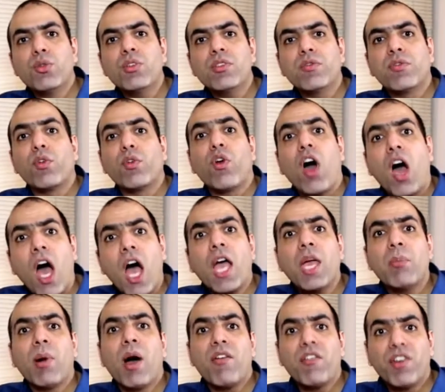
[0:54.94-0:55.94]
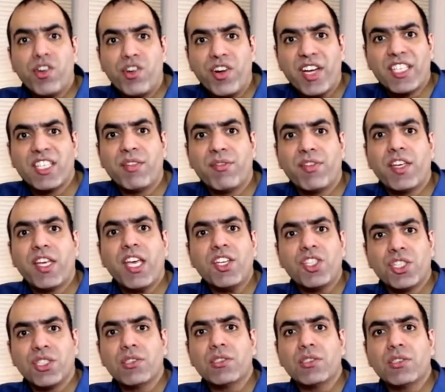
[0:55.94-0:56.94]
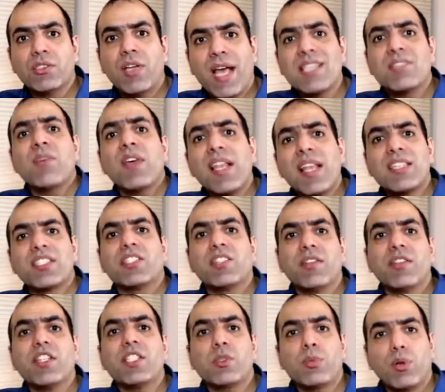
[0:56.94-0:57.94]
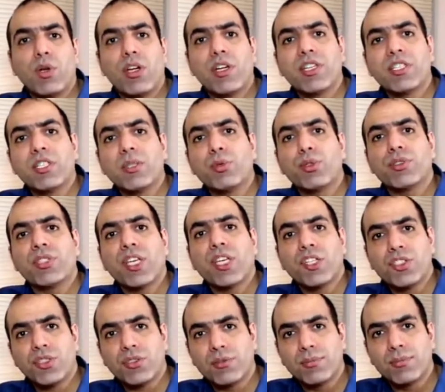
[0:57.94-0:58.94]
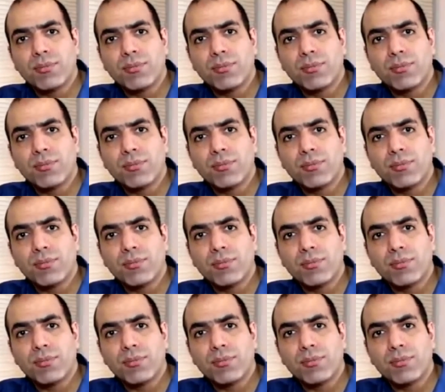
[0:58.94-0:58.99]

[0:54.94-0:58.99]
is used for high power rectification as well as reverse polarity protection.